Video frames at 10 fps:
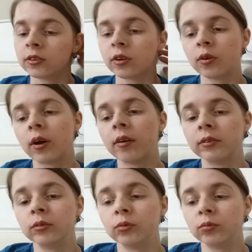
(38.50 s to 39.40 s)
so I
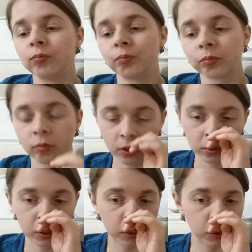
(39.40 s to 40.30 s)
haven't
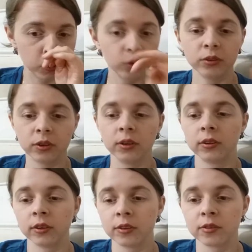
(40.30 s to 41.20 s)
really used
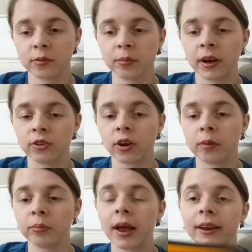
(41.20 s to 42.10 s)
it as much.
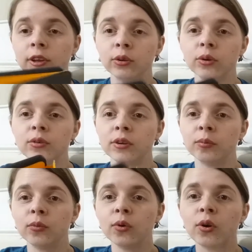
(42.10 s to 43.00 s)
I'm planning to use it
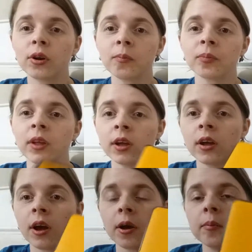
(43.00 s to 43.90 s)
more.
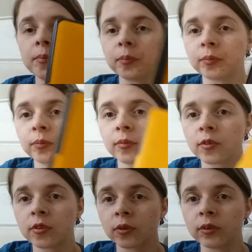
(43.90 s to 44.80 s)

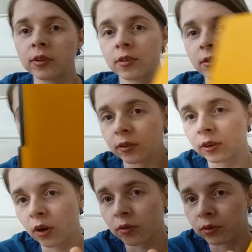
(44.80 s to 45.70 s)
So this is the
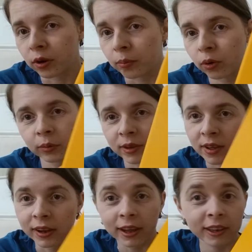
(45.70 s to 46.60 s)
cover I bought because
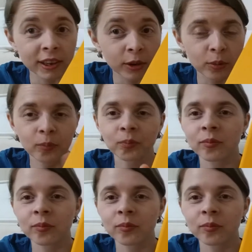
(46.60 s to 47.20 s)
I like yellow.